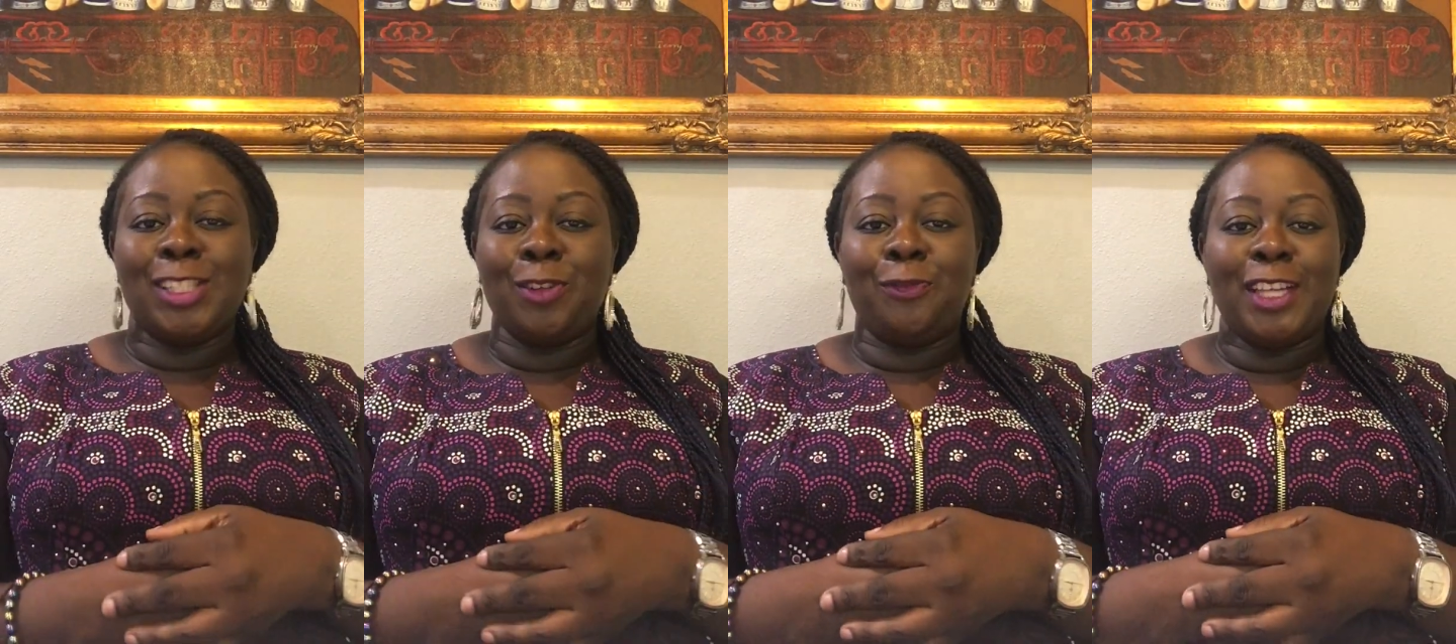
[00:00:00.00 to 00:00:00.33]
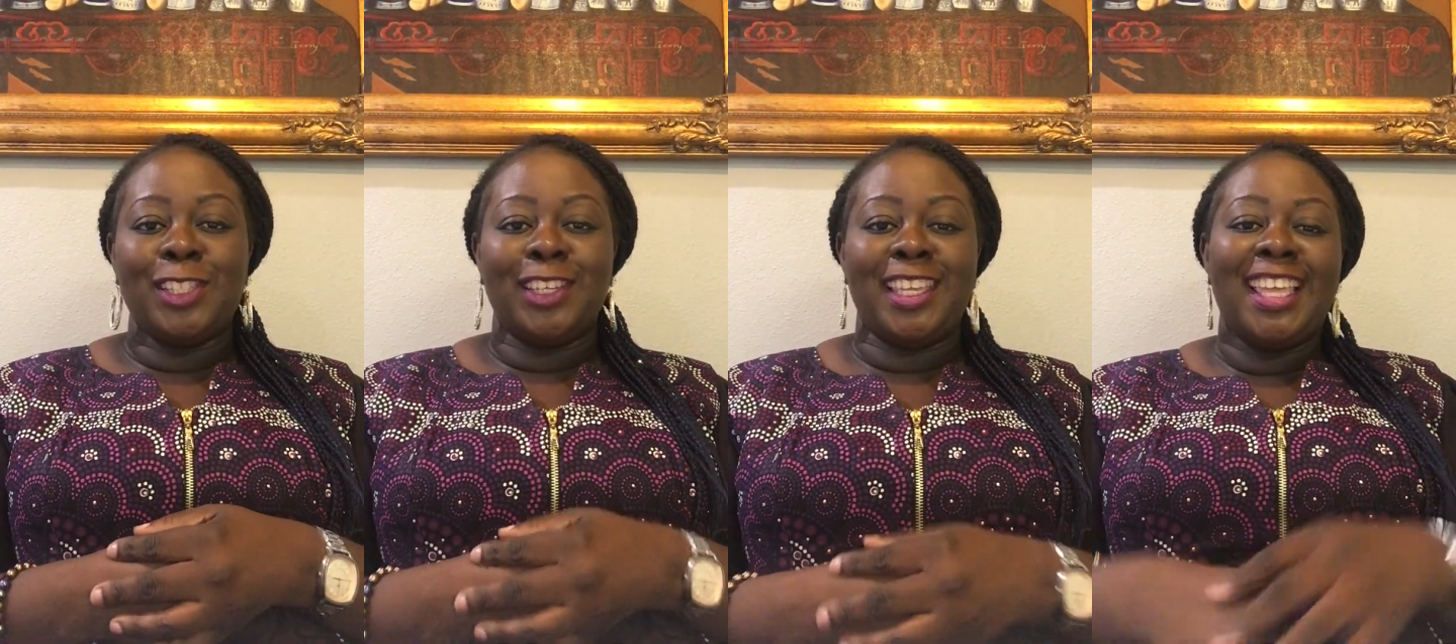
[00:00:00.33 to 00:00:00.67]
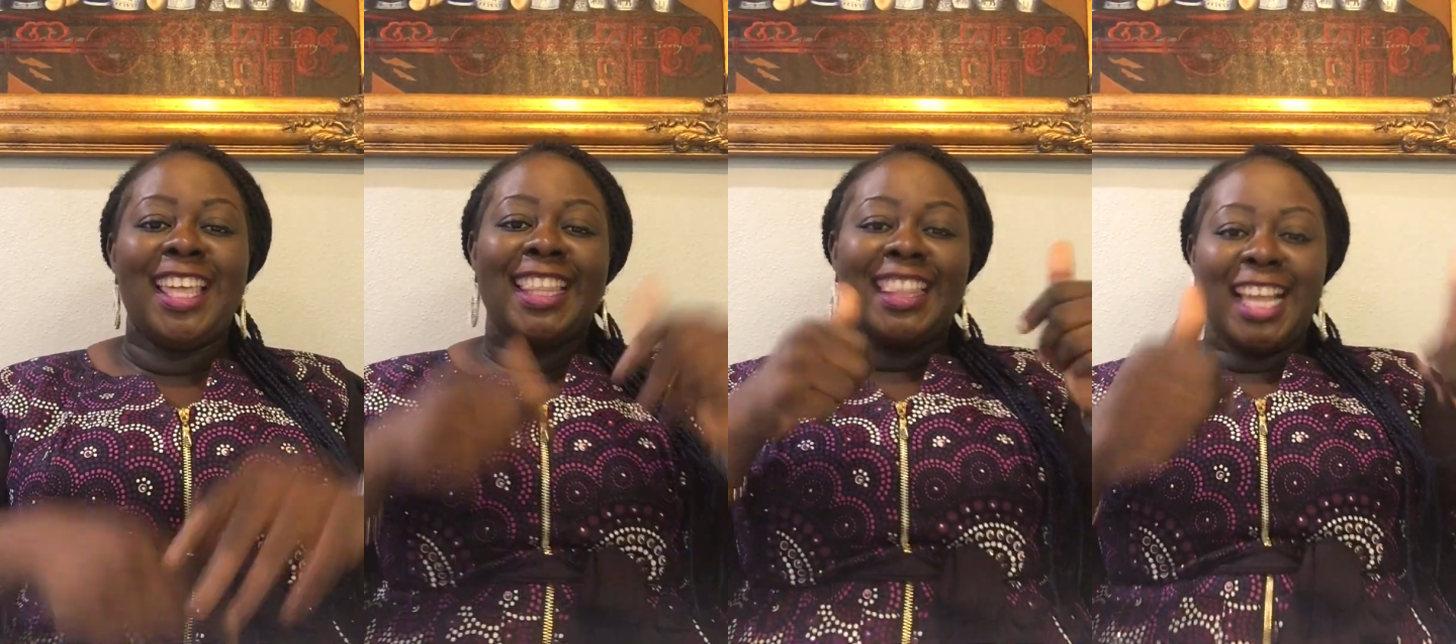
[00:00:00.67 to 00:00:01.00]
Tito
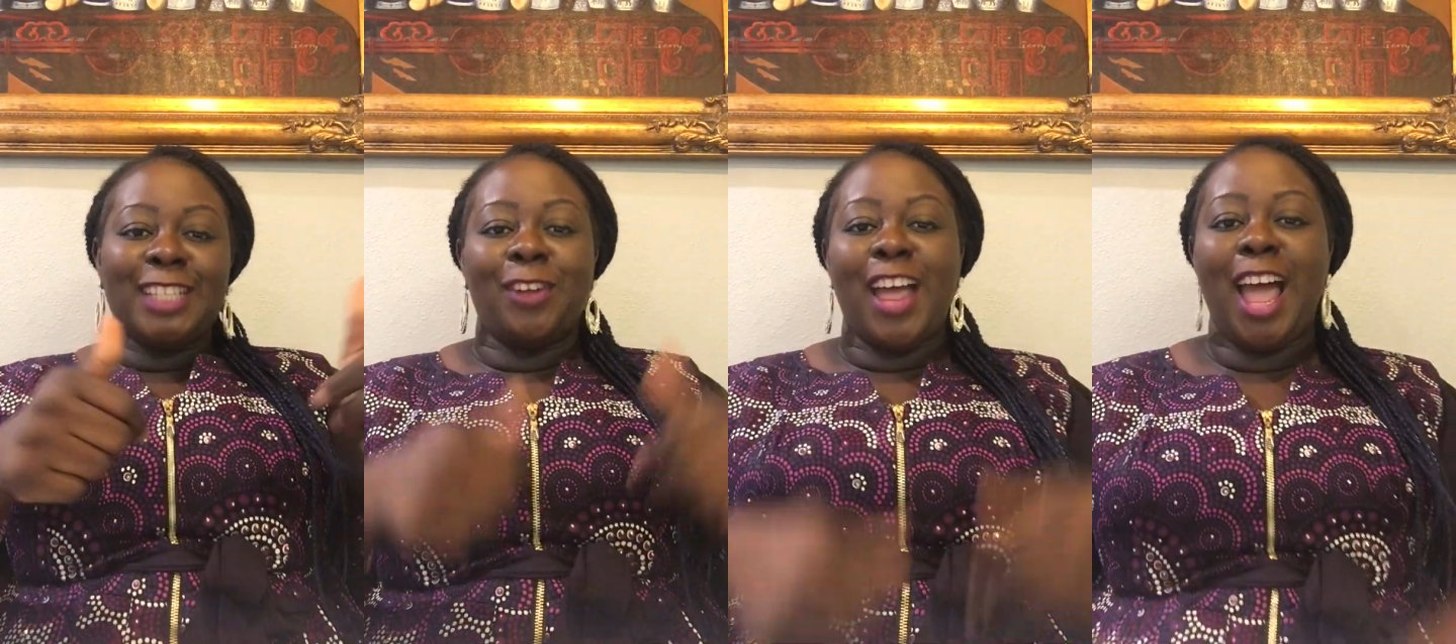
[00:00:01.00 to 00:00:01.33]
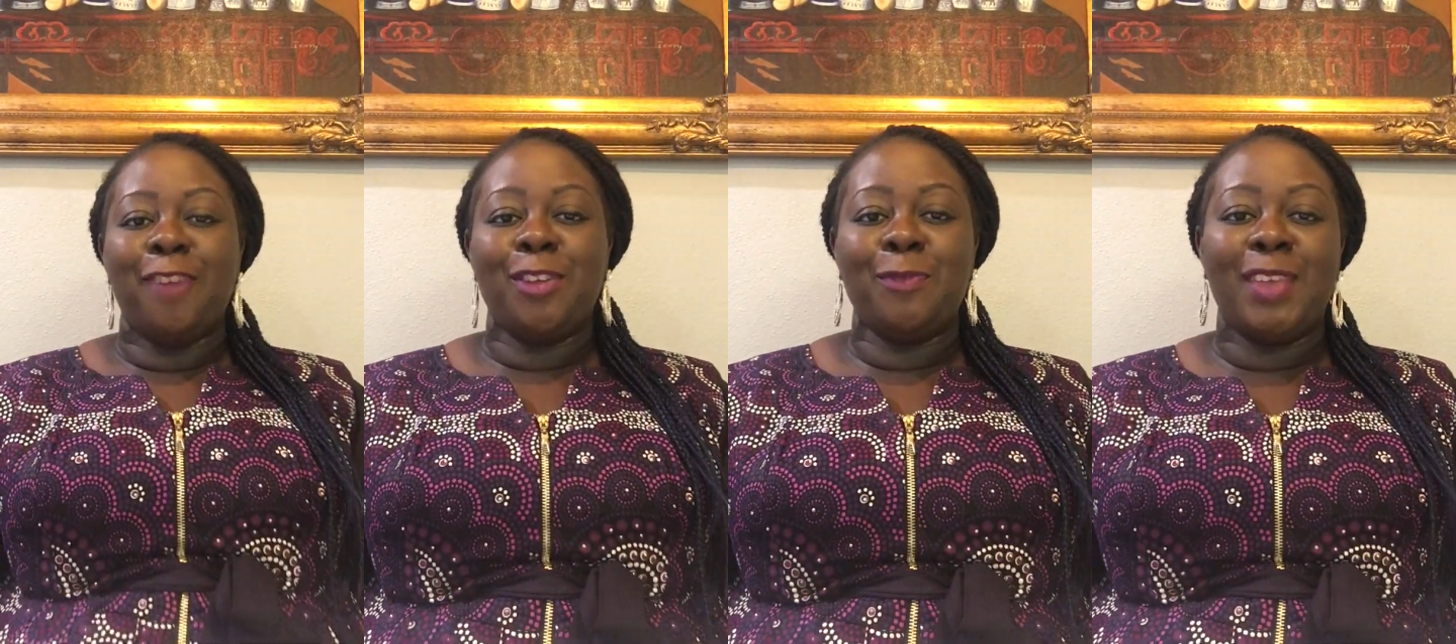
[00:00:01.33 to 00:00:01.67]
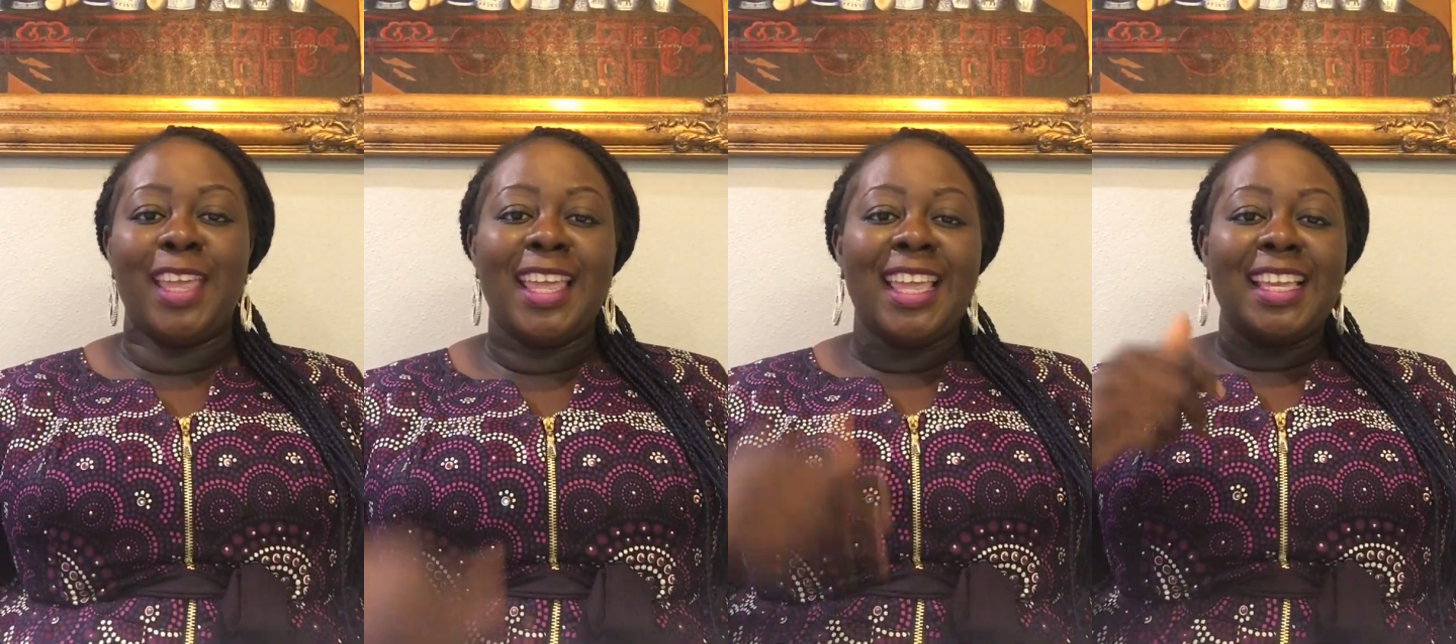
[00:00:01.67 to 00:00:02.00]
Fatoki. Thanks for having
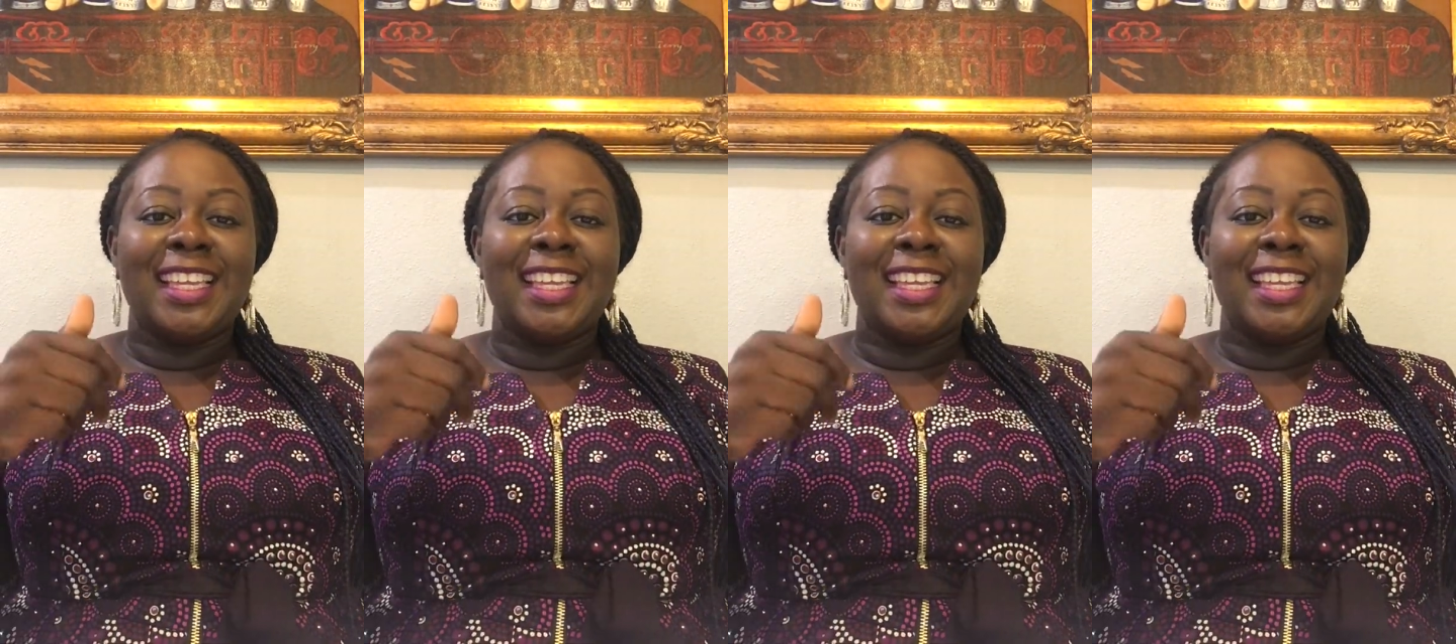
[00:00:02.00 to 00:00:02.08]
me.